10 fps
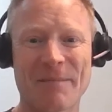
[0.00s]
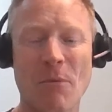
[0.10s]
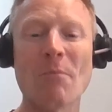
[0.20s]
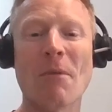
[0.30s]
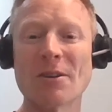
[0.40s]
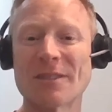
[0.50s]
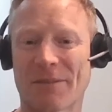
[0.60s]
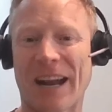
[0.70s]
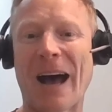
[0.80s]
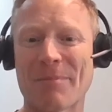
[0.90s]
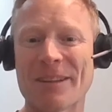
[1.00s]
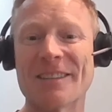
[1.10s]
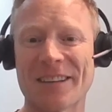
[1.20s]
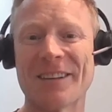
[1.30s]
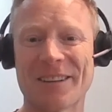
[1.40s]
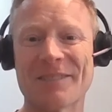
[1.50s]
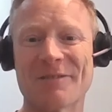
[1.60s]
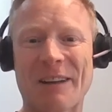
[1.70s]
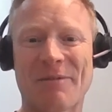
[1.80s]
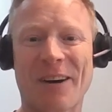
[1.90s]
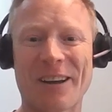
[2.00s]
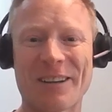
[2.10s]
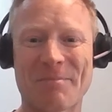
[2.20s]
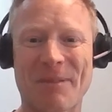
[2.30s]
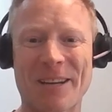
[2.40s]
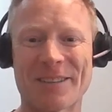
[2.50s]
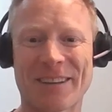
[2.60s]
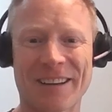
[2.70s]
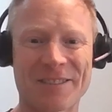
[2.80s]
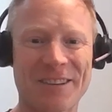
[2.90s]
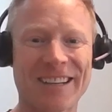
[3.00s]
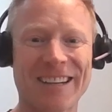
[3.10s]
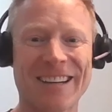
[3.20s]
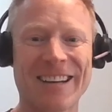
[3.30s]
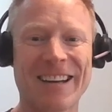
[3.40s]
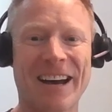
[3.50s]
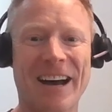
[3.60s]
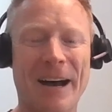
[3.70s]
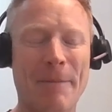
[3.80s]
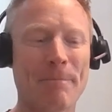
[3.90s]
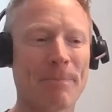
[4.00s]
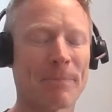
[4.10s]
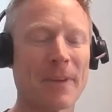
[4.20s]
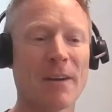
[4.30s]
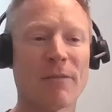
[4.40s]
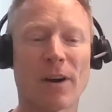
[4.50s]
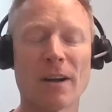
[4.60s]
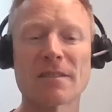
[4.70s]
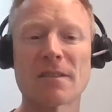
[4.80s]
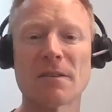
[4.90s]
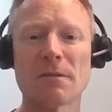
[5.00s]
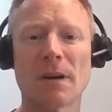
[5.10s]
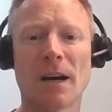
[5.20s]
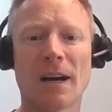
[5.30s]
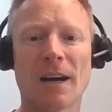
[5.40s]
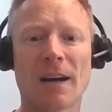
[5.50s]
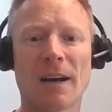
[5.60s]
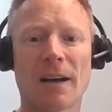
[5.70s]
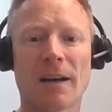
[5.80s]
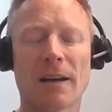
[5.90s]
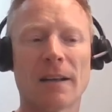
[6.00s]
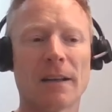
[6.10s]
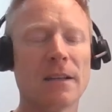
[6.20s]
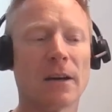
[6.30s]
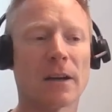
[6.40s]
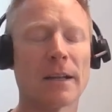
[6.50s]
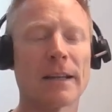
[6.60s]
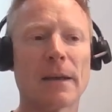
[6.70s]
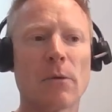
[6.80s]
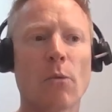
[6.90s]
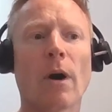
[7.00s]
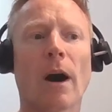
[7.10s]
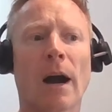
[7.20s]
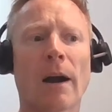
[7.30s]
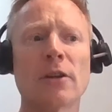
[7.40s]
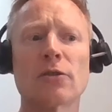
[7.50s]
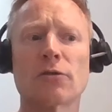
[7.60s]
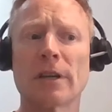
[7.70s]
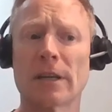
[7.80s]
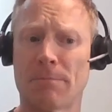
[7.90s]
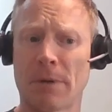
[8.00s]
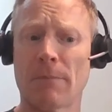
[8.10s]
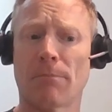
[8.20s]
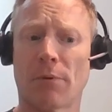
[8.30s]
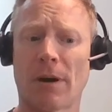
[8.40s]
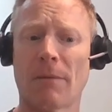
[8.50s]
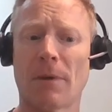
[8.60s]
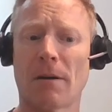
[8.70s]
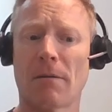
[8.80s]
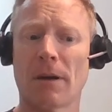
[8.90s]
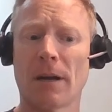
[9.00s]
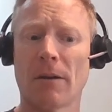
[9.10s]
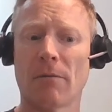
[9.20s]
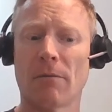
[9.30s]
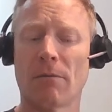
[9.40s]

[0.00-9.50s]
mo most of it happens in the TradFi space, actually. Um, for us, though, uh, look, our industry has been primarily